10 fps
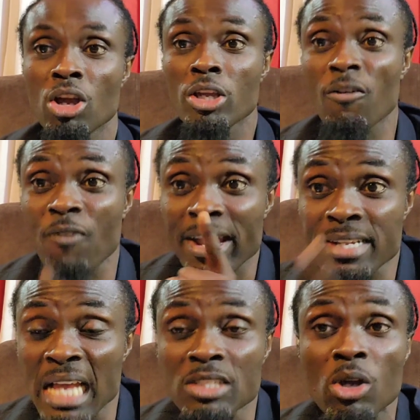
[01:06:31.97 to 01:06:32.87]
Your
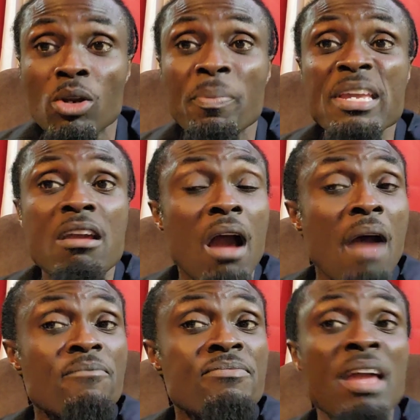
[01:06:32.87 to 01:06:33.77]
finance gonna be
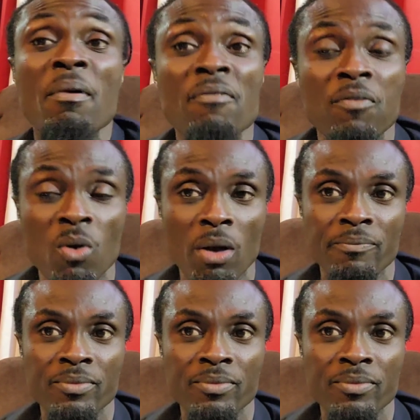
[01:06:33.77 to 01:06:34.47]
up never before.